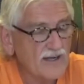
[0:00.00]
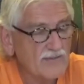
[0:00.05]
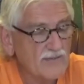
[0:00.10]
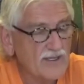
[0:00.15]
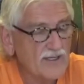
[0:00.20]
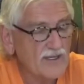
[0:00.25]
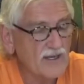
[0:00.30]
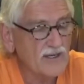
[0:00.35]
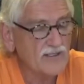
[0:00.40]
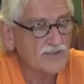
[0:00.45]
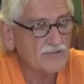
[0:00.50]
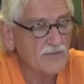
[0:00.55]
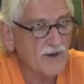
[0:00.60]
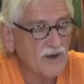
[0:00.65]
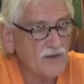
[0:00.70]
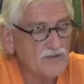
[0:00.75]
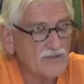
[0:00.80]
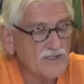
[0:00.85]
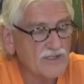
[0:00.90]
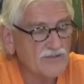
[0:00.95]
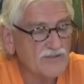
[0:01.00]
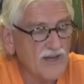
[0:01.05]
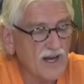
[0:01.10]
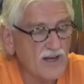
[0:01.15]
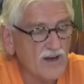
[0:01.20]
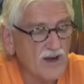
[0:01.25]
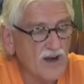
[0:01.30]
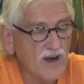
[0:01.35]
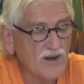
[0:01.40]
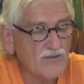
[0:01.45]
because most, if
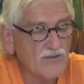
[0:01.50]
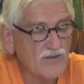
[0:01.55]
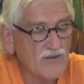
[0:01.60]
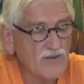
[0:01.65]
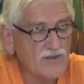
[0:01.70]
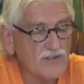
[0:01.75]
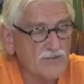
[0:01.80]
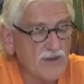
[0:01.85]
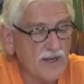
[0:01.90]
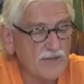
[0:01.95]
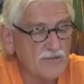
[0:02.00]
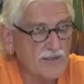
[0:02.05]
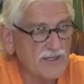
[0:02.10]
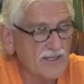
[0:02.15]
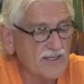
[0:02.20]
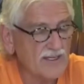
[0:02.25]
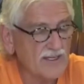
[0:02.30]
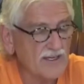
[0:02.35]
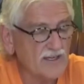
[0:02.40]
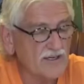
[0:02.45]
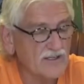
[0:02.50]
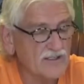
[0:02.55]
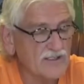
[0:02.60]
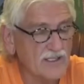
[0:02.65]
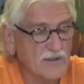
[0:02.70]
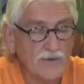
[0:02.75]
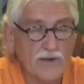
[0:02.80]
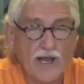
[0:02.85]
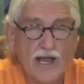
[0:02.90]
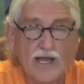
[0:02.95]
not all, fruits make me get an
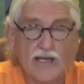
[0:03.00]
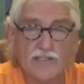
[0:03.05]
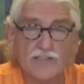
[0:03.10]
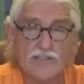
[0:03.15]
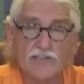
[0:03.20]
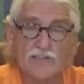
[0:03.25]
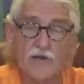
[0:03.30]
allergic reaction.